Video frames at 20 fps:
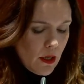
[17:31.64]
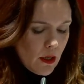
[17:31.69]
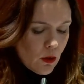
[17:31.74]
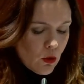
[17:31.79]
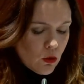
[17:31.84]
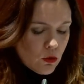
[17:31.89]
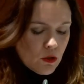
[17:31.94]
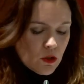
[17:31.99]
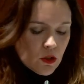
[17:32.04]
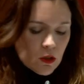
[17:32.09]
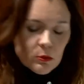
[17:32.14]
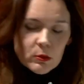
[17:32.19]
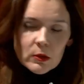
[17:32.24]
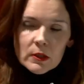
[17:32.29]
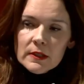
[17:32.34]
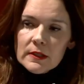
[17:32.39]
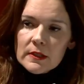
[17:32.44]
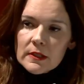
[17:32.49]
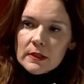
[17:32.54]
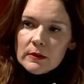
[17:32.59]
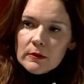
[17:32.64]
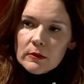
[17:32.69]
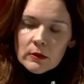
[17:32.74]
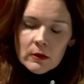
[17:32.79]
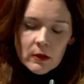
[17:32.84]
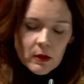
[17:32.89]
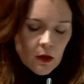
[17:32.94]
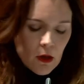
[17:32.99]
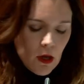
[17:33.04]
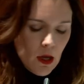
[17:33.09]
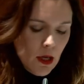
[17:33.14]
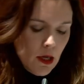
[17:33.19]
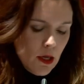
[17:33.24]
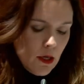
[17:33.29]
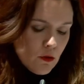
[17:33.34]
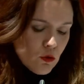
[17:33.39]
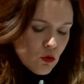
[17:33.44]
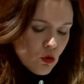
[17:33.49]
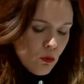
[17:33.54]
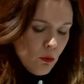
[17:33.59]
contributing
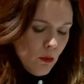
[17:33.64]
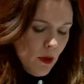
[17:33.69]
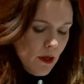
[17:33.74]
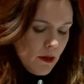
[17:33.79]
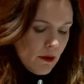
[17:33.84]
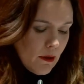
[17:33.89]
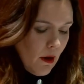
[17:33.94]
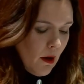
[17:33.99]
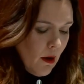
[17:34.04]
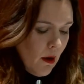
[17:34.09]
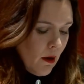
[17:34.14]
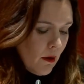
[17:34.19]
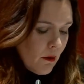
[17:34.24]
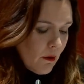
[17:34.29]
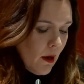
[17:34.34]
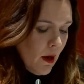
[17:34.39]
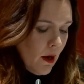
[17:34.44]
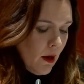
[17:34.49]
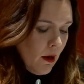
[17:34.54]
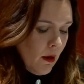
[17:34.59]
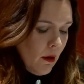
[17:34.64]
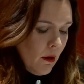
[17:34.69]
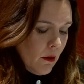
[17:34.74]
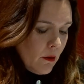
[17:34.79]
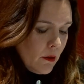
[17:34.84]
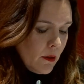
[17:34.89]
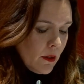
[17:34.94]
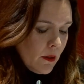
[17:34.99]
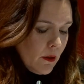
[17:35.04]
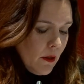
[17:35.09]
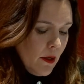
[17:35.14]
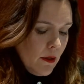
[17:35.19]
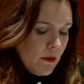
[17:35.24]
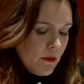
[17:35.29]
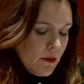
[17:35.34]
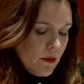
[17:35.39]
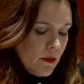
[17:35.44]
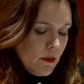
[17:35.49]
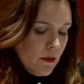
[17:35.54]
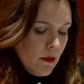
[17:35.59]
to make art and
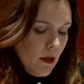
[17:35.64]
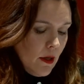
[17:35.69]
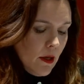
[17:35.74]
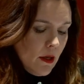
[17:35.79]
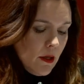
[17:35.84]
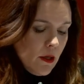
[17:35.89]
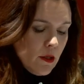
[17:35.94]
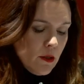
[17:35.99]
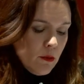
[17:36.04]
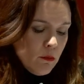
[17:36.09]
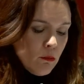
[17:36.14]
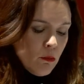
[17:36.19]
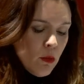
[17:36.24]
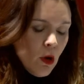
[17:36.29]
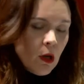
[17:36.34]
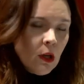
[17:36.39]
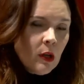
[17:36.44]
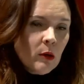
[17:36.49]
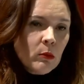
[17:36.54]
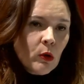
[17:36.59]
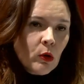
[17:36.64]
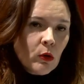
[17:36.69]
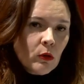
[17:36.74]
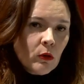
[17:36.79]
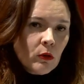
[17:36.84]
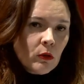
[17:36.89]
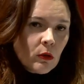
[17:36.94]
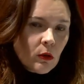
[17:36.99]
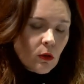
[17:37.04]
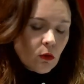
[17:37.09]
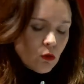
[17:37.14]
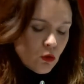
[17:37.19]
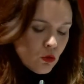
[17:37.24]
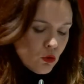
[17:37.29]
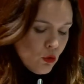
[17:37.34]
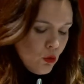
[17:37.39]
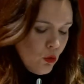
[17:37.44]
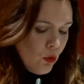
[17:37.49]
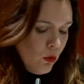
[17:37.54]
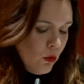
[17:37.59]
creative a valuable
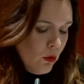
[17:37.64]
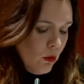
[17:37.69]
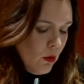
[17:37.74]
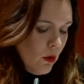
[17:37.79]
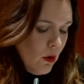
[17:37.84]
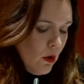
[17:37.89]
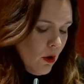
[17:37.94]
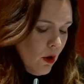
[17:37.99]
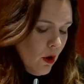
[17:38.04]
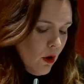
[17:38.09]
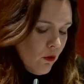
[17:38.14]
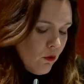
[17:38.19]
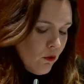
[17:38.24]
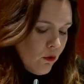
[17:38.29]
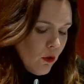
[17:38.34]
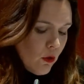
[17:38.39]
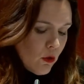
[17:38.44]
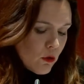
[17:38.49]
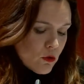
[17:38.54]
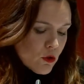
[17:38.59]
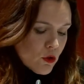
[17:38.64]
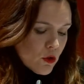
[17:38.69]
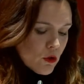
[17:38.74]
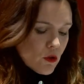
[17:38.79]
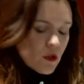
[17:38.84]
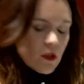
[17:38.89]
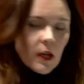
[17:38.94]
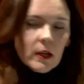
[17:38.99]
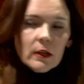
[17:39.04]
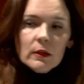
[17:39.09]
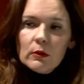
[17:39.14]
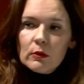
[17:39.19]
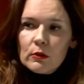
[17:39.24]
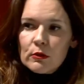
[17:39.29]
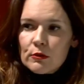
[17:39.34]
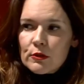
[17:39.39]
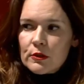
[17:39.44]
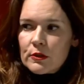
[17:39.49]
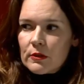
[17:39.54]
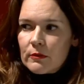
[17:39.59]
tool for social
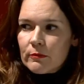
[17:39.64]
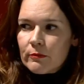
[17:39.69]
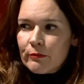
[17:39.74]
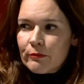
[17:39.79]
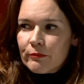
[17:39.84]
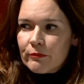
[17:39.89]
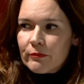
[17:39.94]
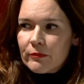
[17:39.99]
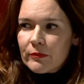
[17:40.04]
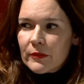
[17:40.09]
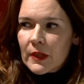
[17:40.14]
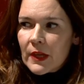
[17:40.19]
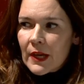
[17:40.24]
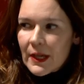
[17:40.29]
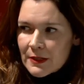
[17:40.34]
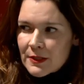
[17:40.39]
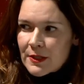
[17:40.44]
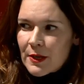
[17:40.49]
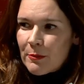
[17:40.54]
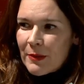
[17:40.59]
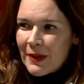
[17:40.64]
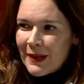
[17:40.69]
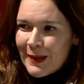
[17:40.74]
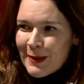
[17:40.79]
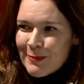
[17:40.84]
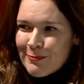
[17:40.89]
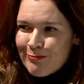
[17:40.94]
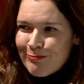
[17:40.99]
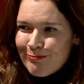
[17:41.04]
inclusion. Grazie mille.